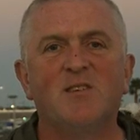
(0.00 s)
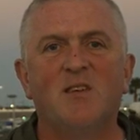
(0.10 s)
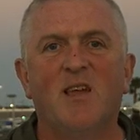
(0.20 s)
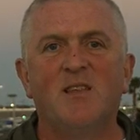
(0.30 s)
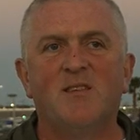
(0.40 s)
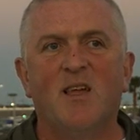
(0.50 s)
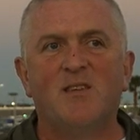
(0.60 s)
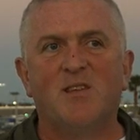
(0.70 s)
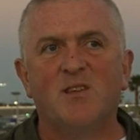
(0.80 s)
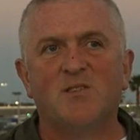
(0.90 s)

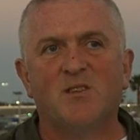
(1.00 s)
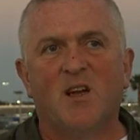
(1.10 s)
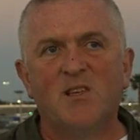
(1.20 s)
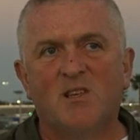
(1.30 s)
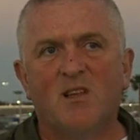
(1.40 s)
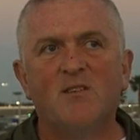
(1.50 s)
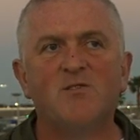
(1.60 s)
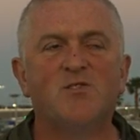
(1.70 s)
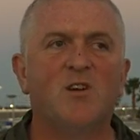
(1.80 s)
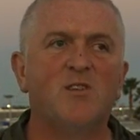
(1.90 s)
It does nice
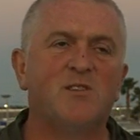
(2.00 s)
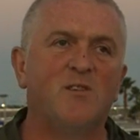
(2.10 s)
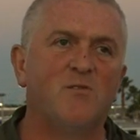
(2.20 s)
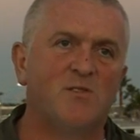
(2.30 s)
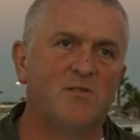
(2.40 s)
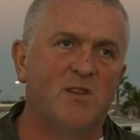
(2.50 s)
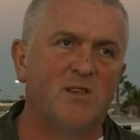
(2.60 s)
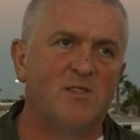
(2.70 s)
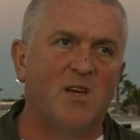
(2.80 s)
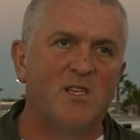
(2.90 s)
close shots. It also
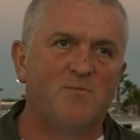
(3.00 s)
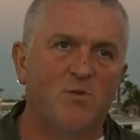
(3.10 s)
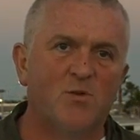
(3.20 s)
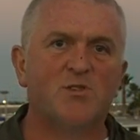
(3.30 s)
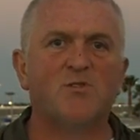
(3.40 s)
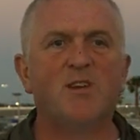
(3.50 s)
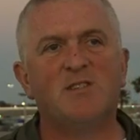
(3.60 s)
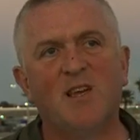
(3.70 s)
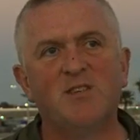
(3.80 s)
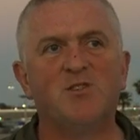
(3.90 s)
does nice
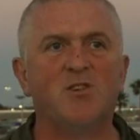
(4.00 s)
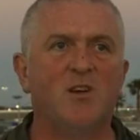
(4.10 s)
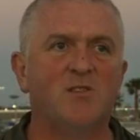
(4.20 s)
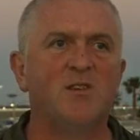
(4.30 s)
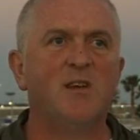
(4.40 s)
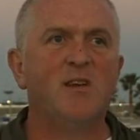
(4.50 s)
portraits, headshots.